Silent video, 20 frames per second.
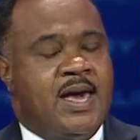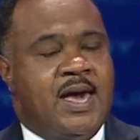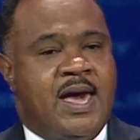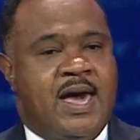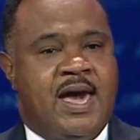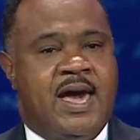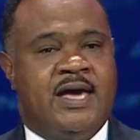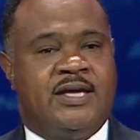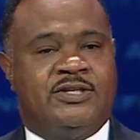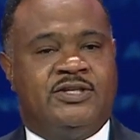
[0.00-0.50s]

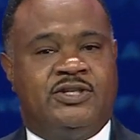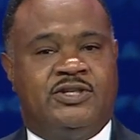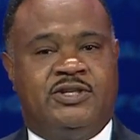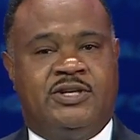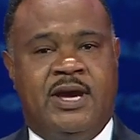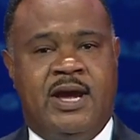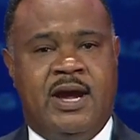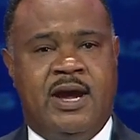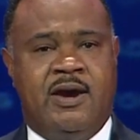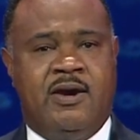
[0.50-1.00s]
As
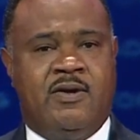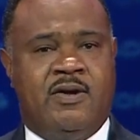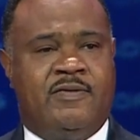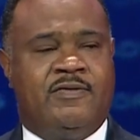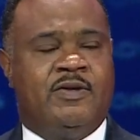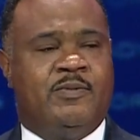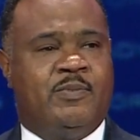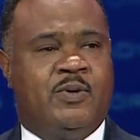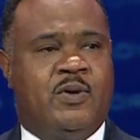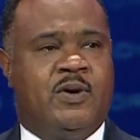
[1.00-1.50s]
chair of
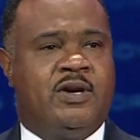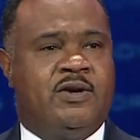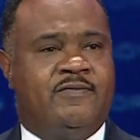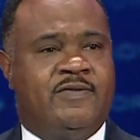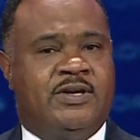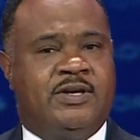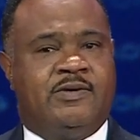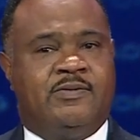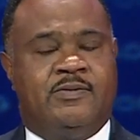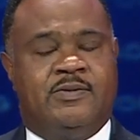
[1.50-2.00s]
the Board of
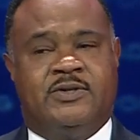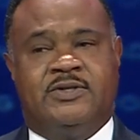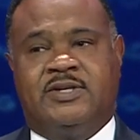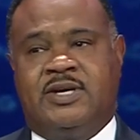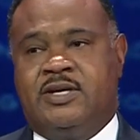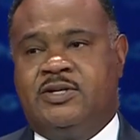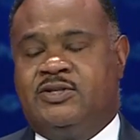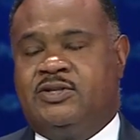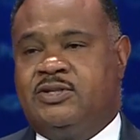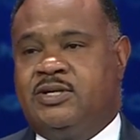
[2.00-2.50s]

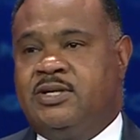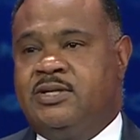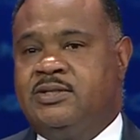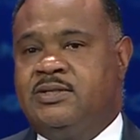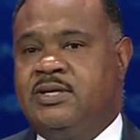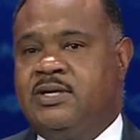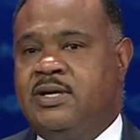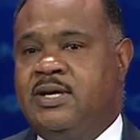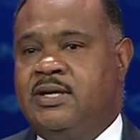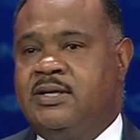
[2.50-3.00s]

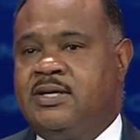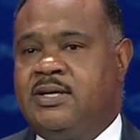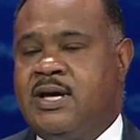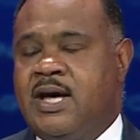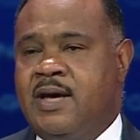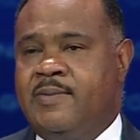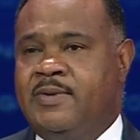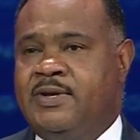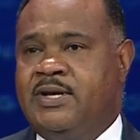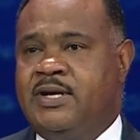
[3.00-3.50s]
Equalization, in
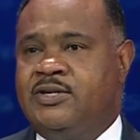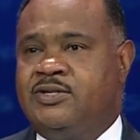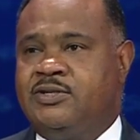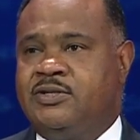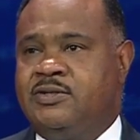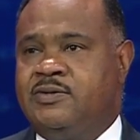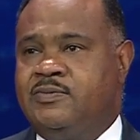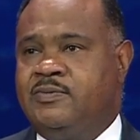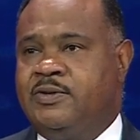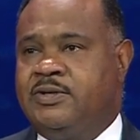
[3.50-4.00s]

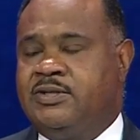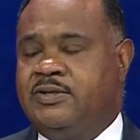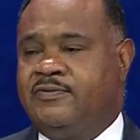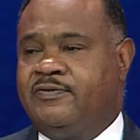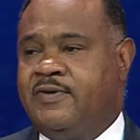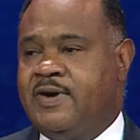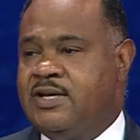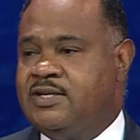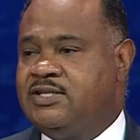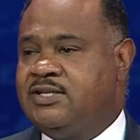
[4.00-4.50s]
combination with the
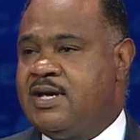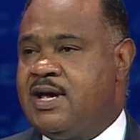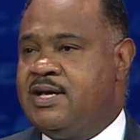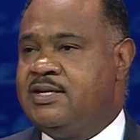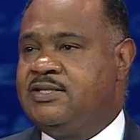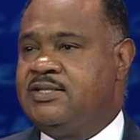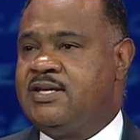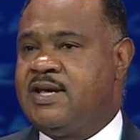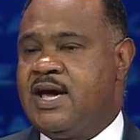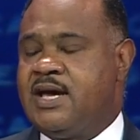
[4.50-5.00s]

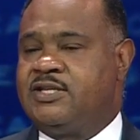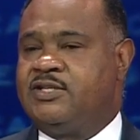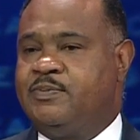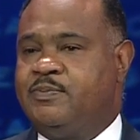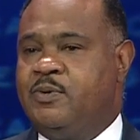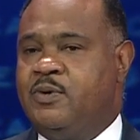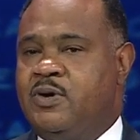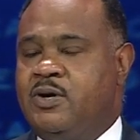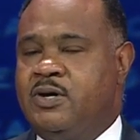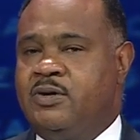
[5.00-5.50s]
Franchise Tax
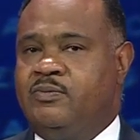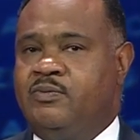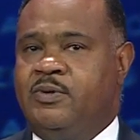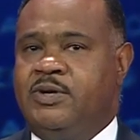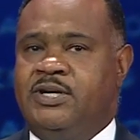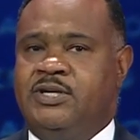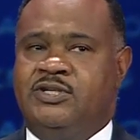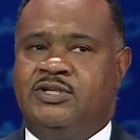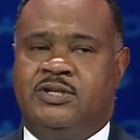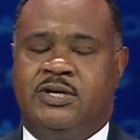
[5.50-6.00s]
Board,
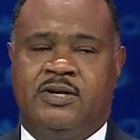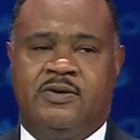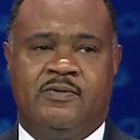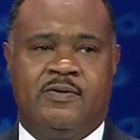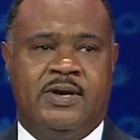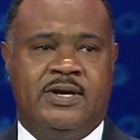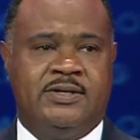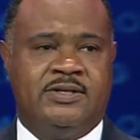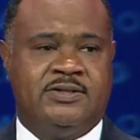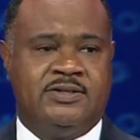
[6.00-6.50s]
we
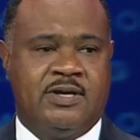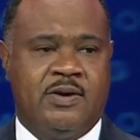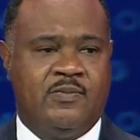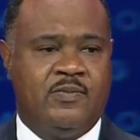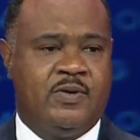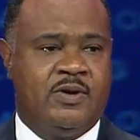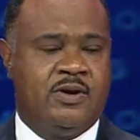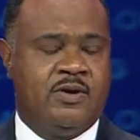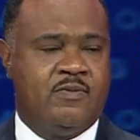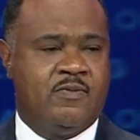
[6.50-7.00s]
generate
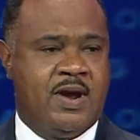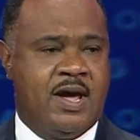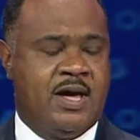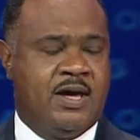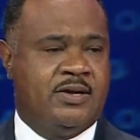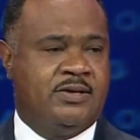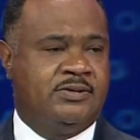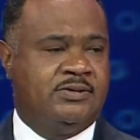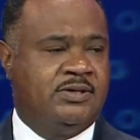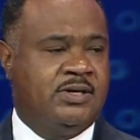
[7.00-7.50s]
somewhere
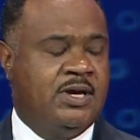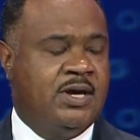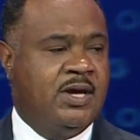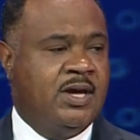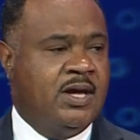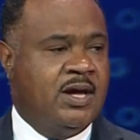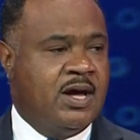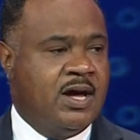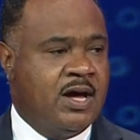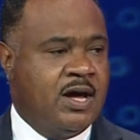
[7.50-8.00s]
around
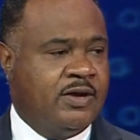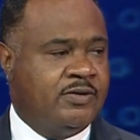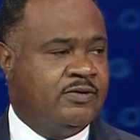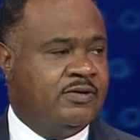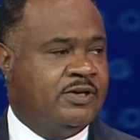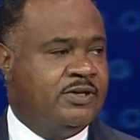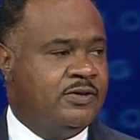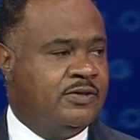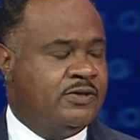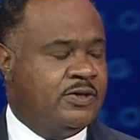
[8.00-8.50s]

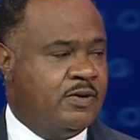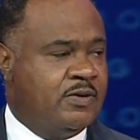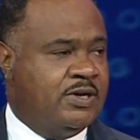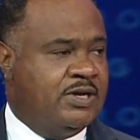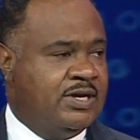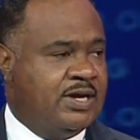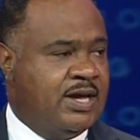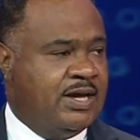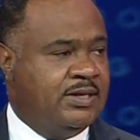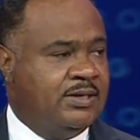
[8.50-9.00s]

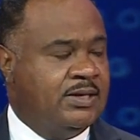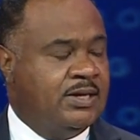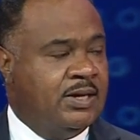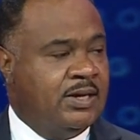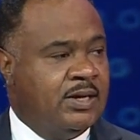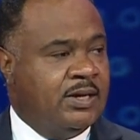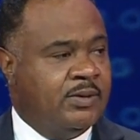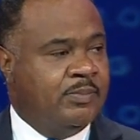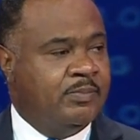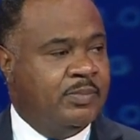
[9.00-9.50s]
$138
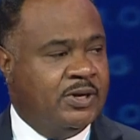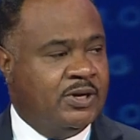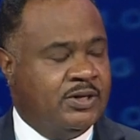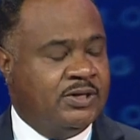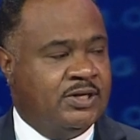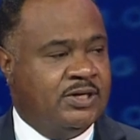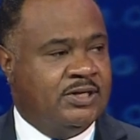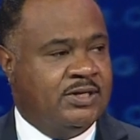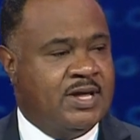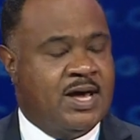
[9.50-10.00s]

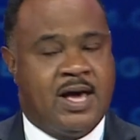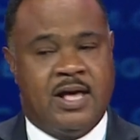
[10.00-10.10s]
billion.